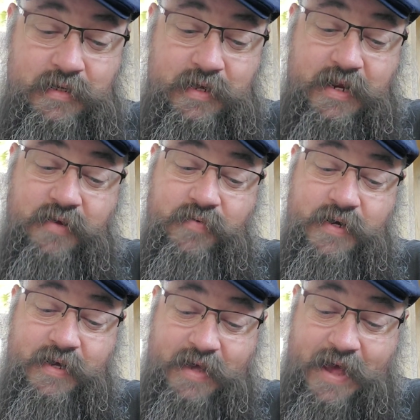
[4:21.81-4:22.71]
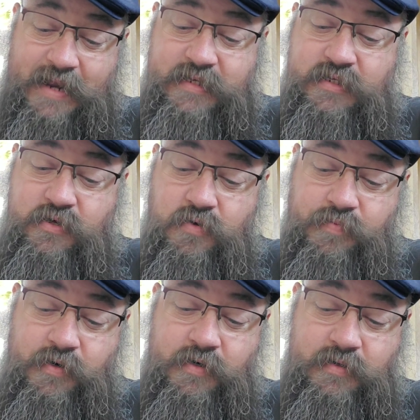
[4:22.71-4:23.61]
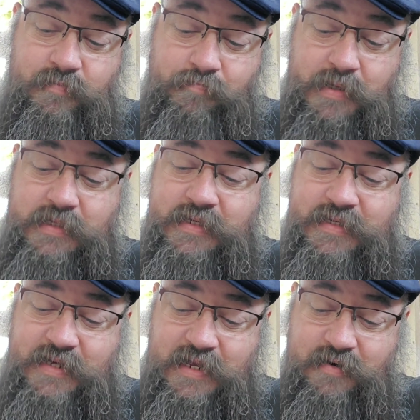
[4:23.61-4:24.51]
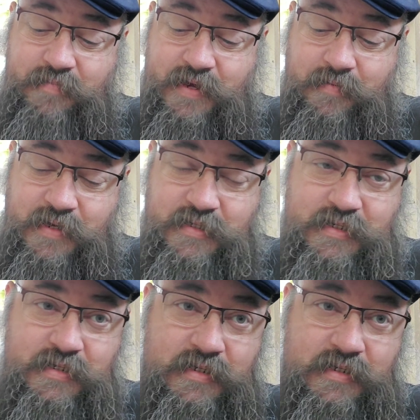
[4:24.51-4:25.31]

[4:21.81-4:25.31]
anyway, Alice Cooper, Billion Dollar Babies.